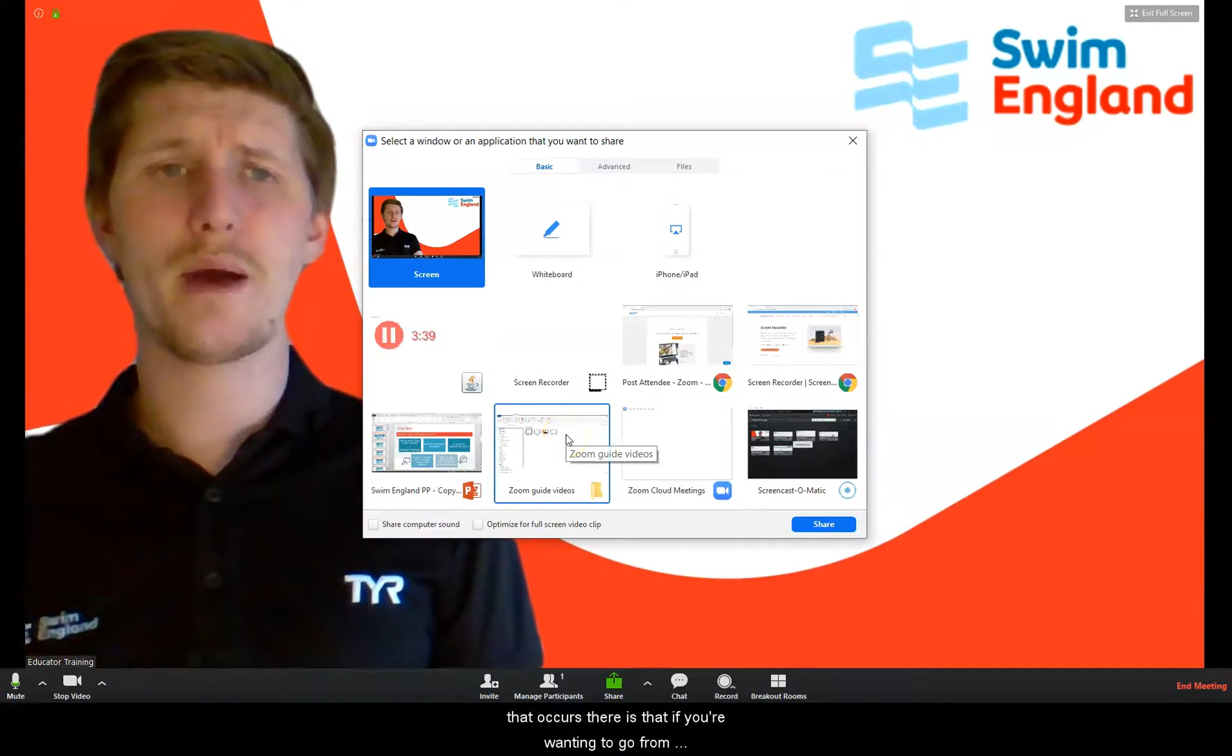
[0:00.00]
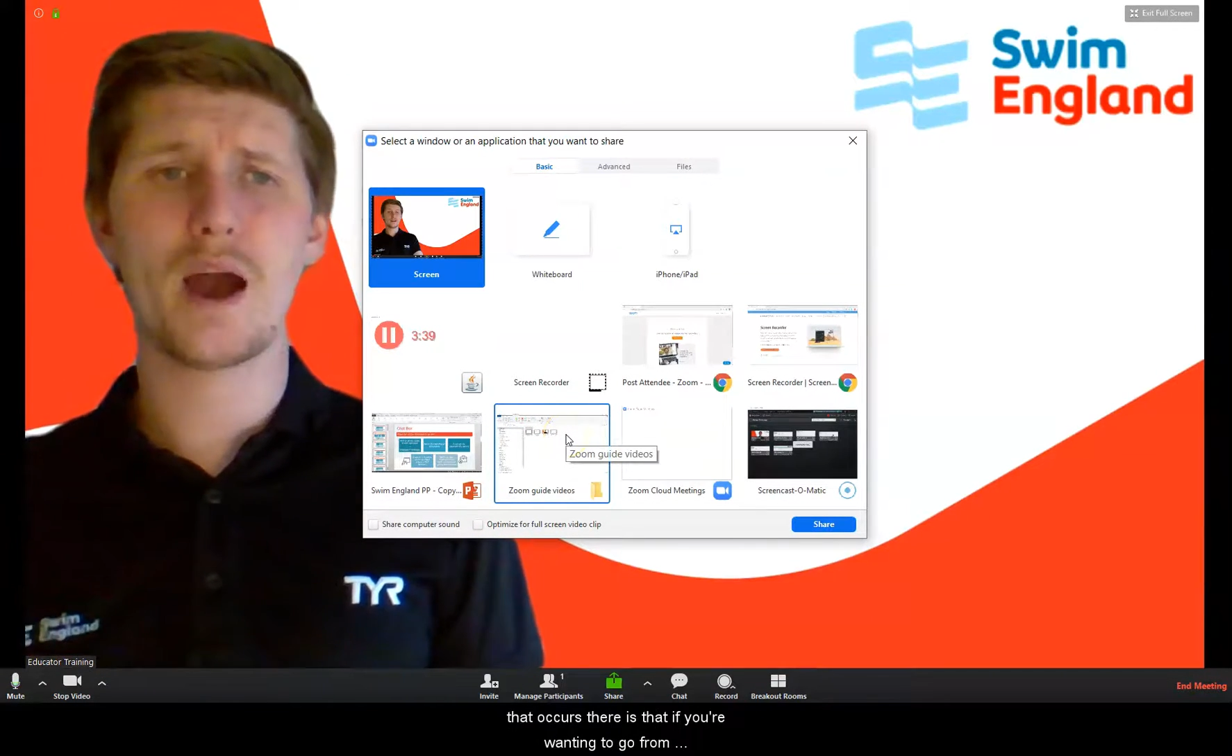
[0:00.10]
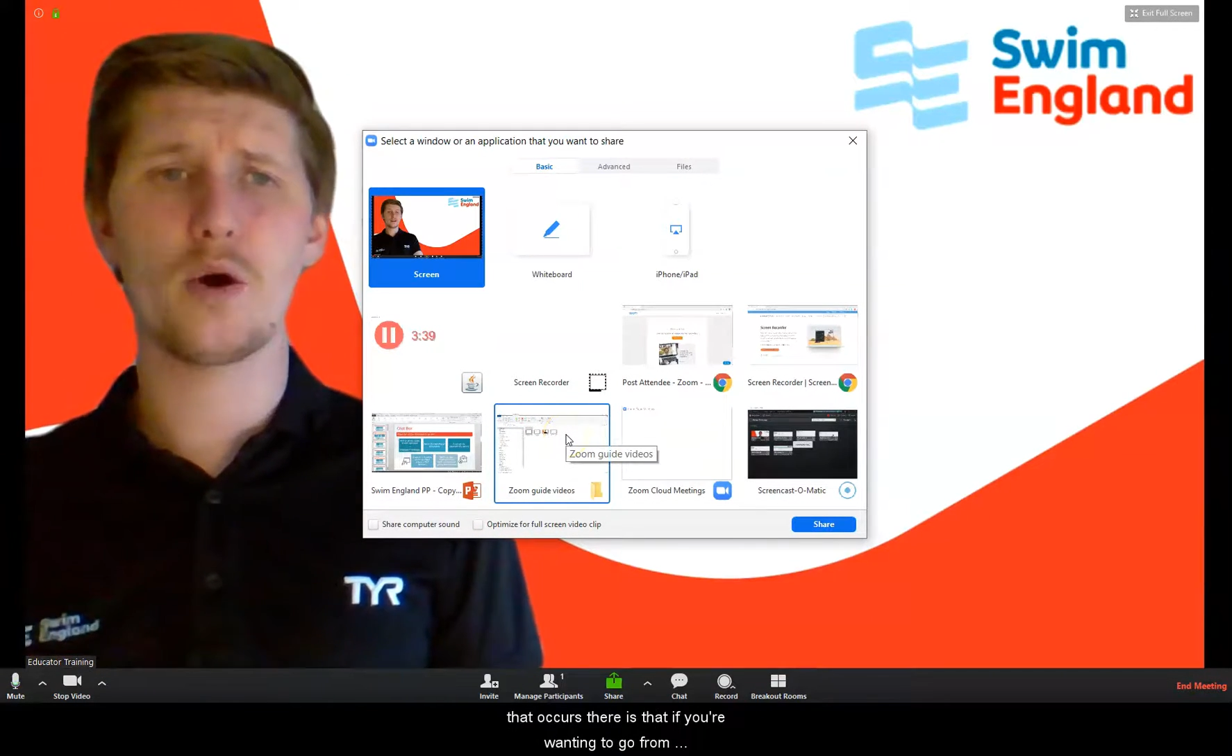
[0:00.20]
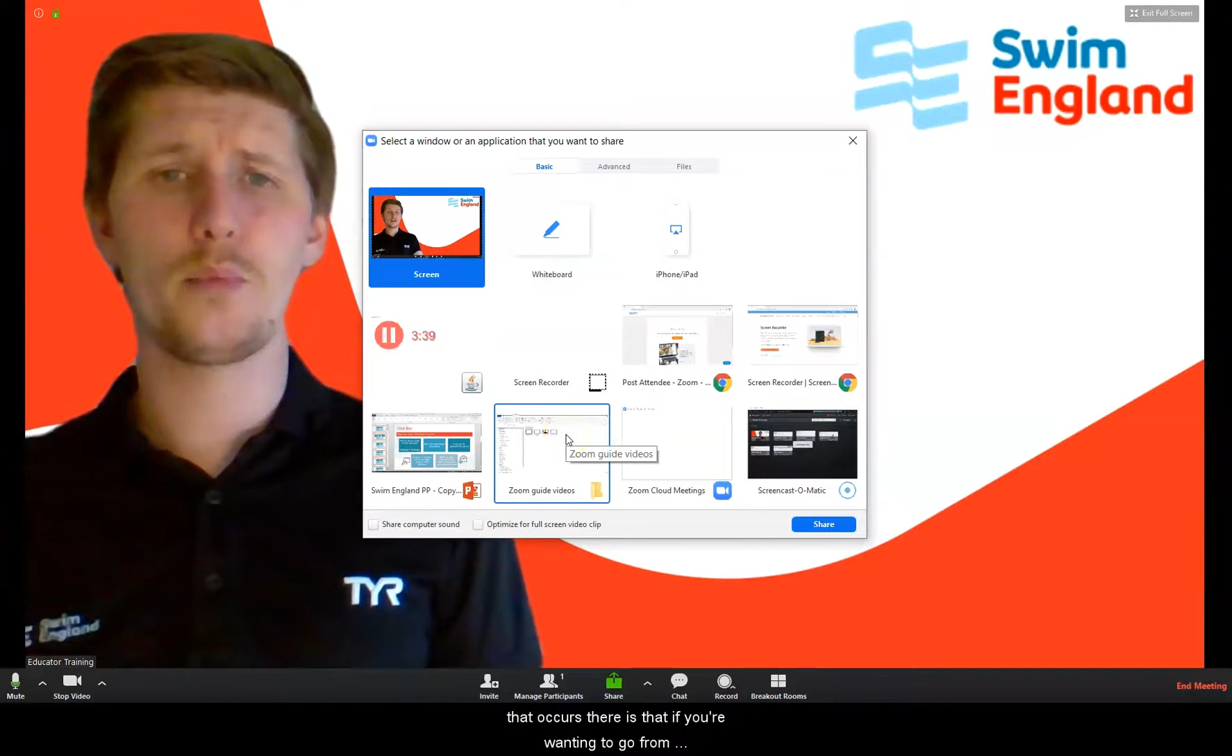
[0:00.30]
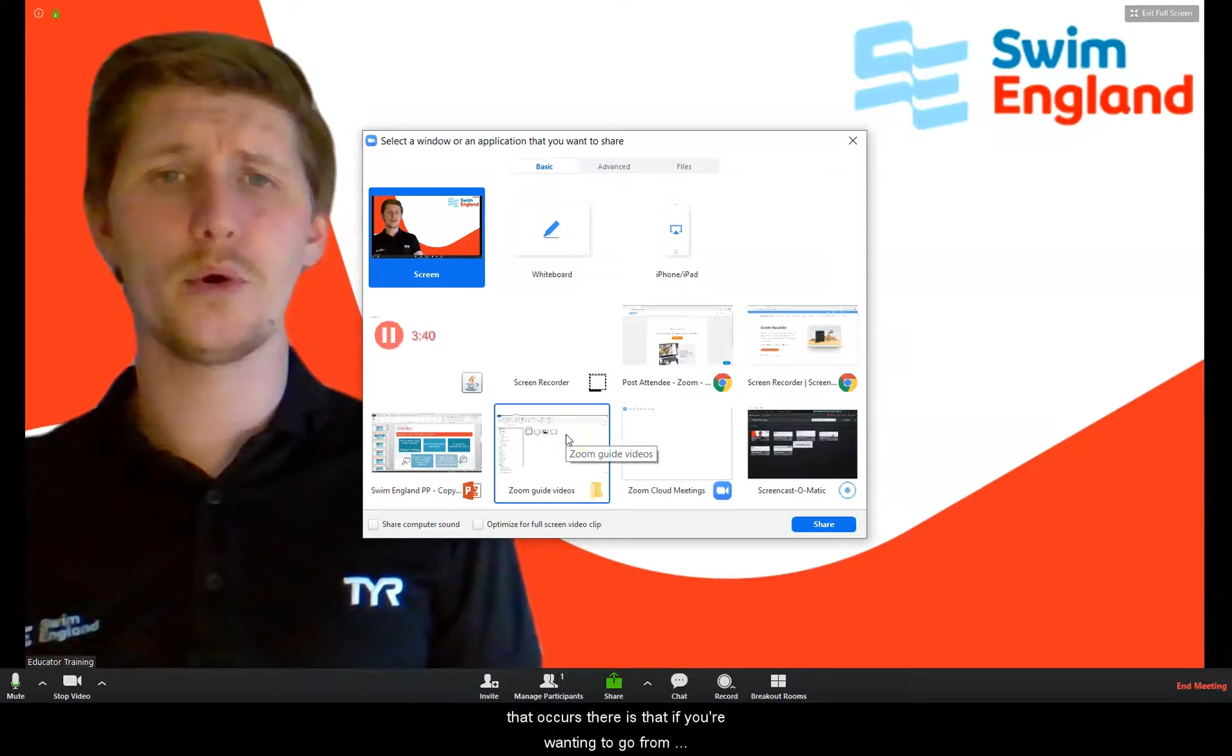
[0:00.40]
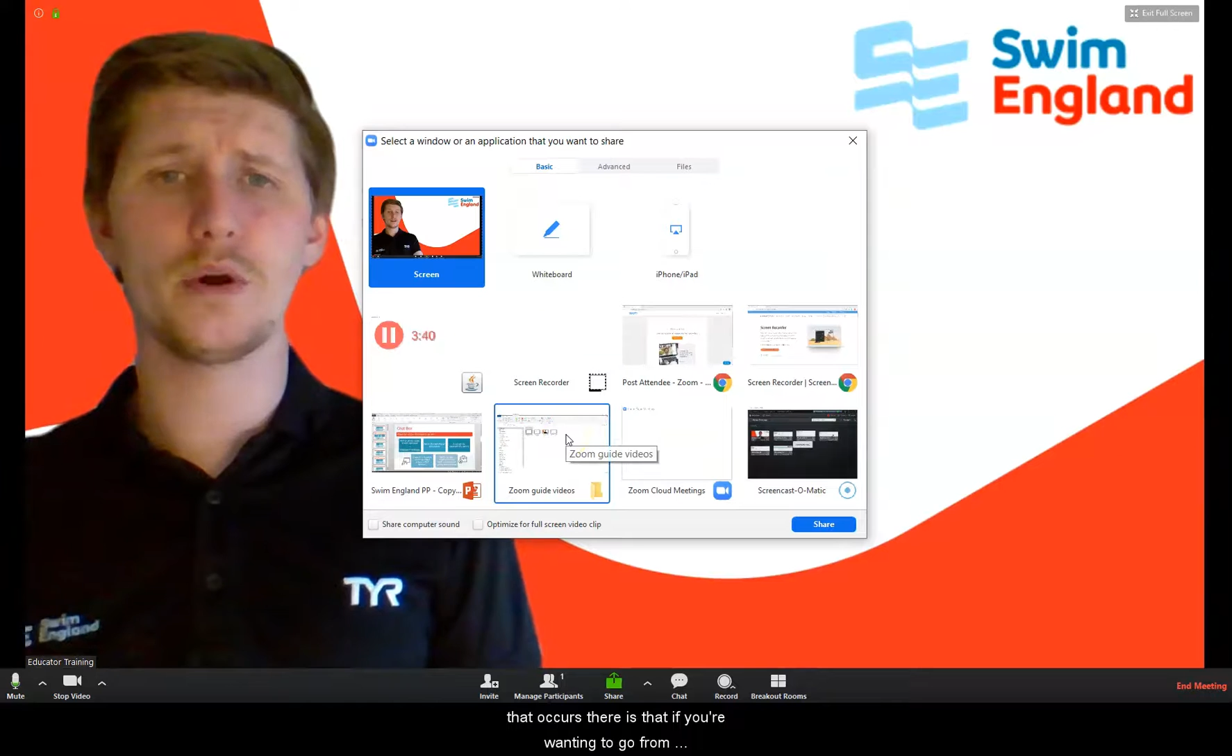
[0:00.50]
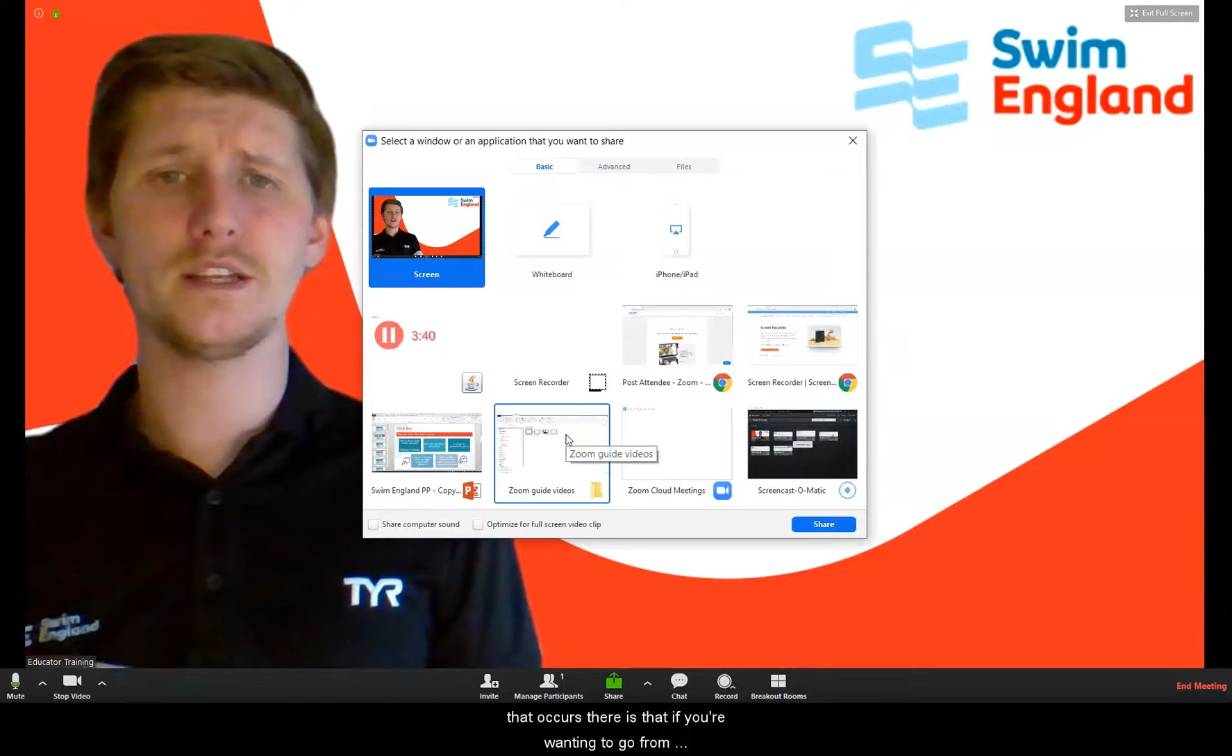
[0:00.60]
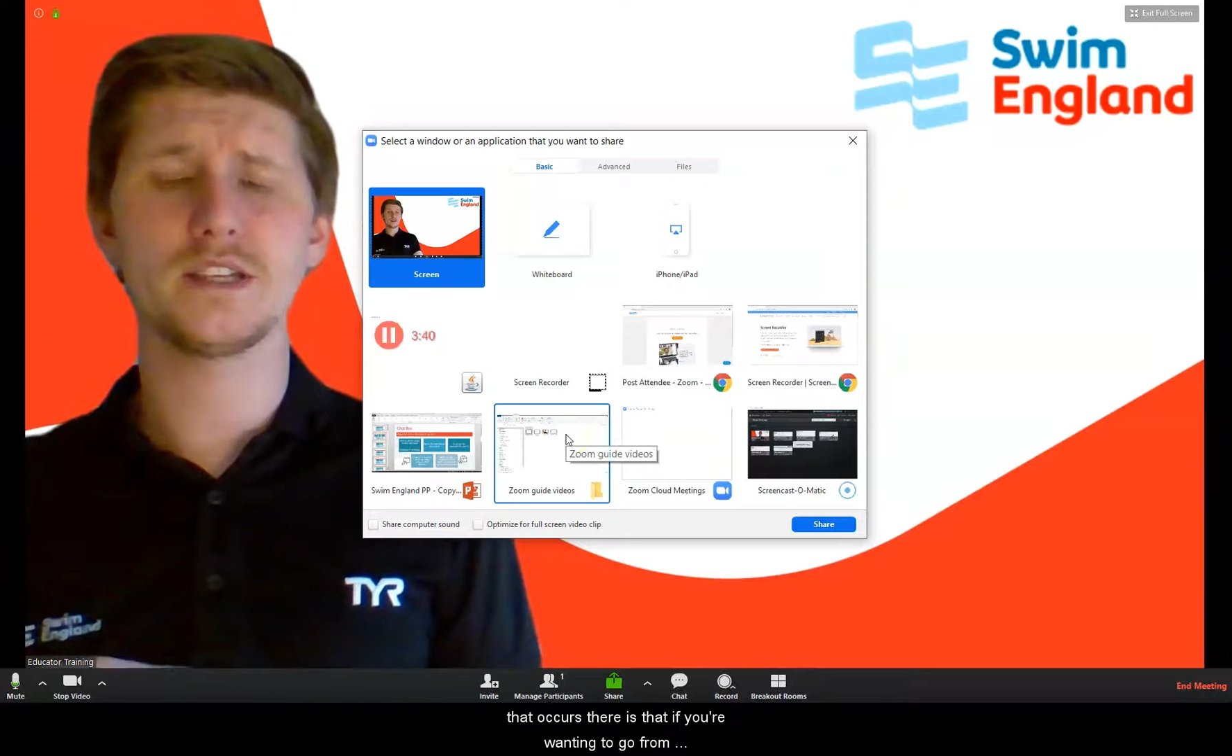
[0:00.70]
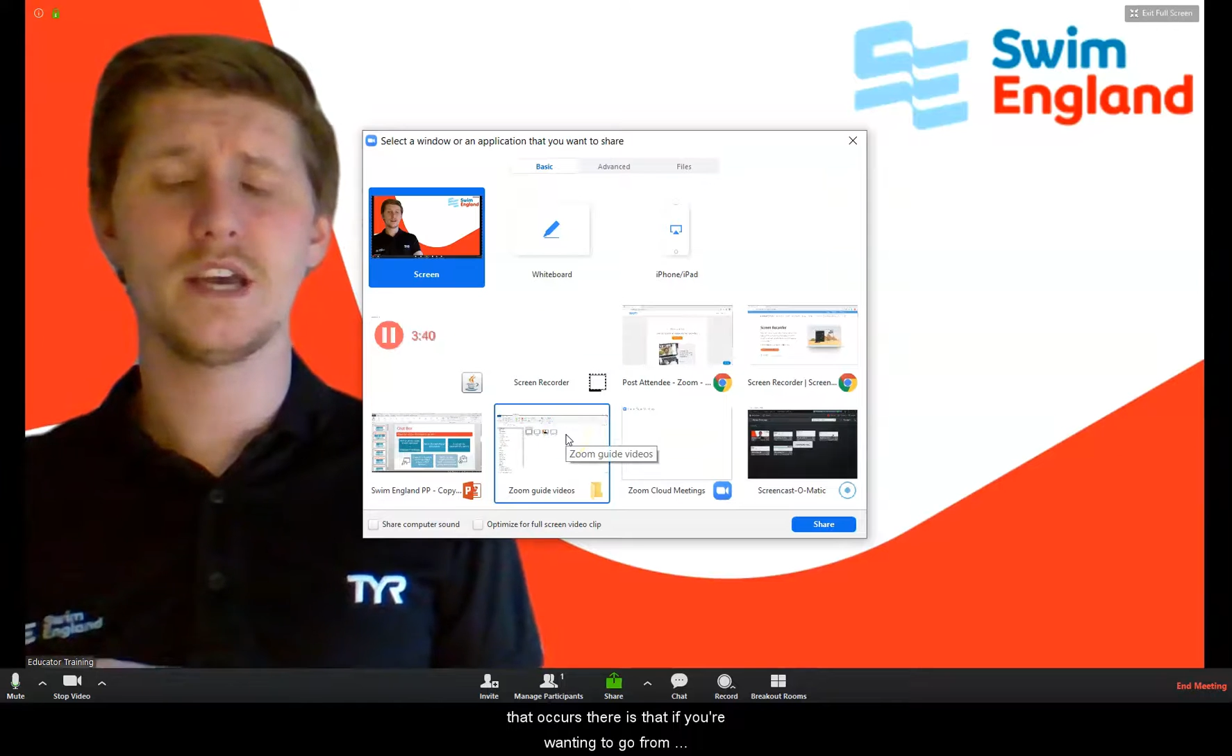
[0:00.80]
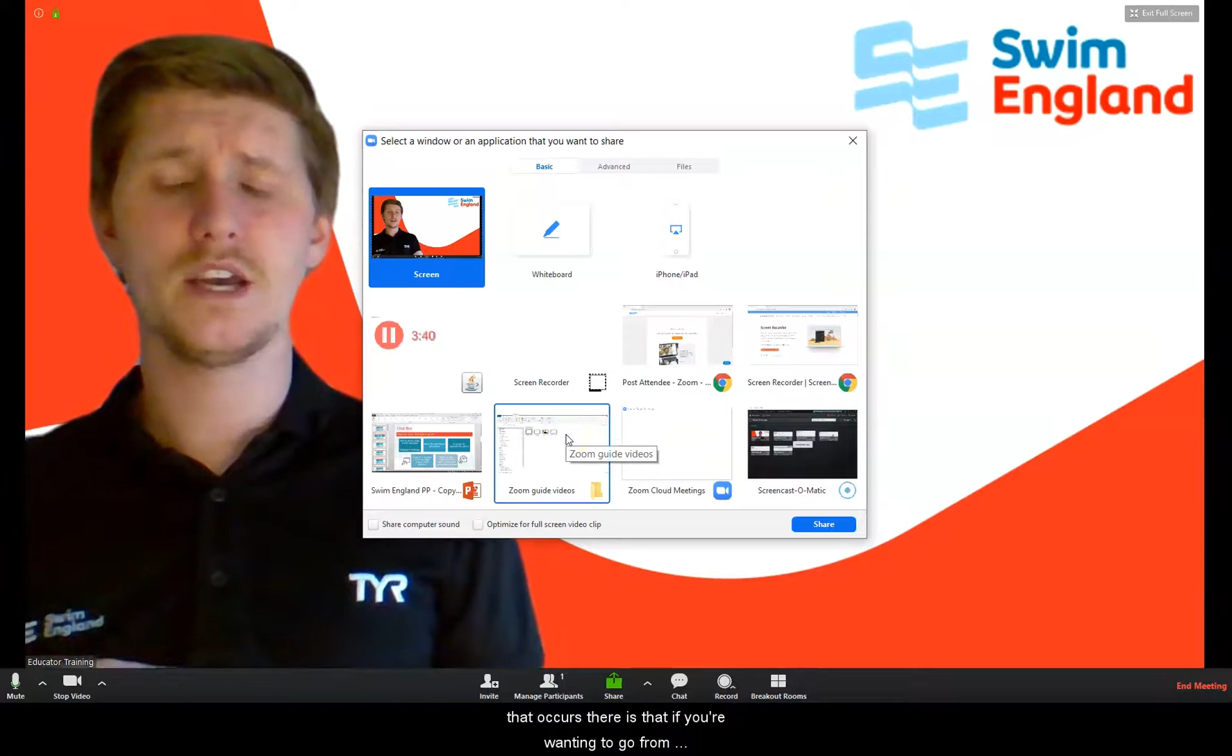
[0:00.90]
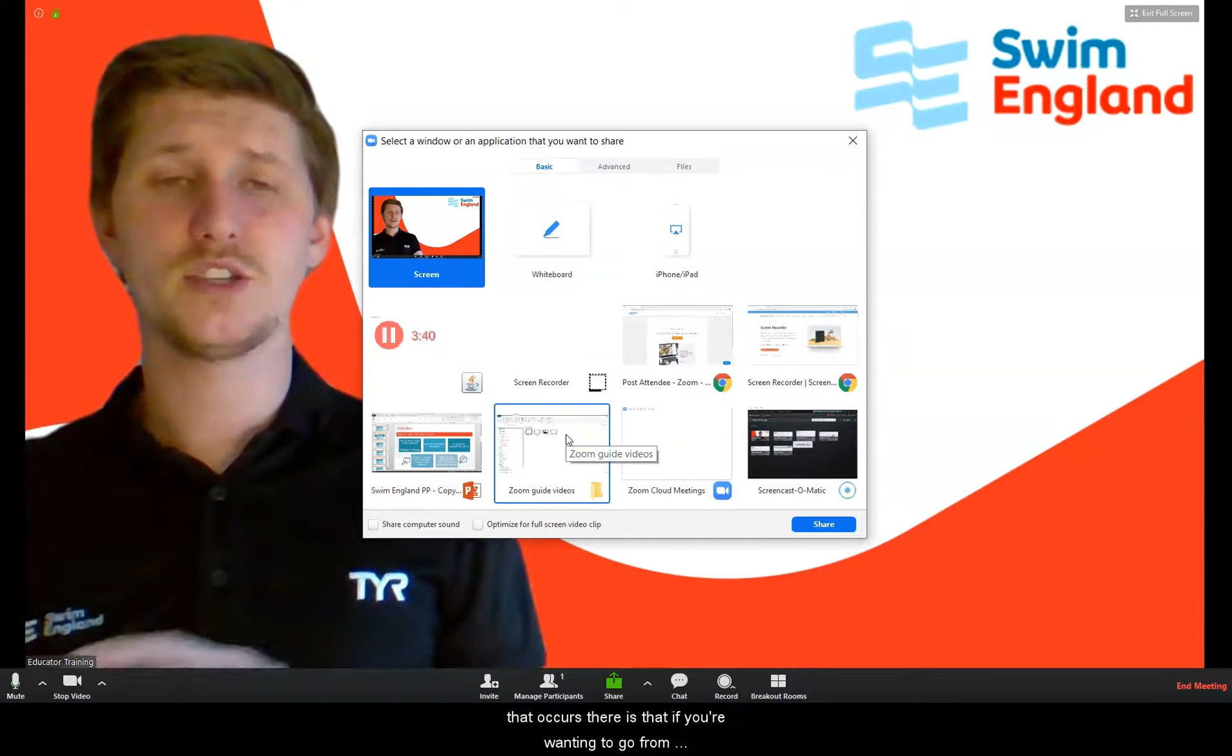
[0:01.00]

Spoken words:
PowerPoint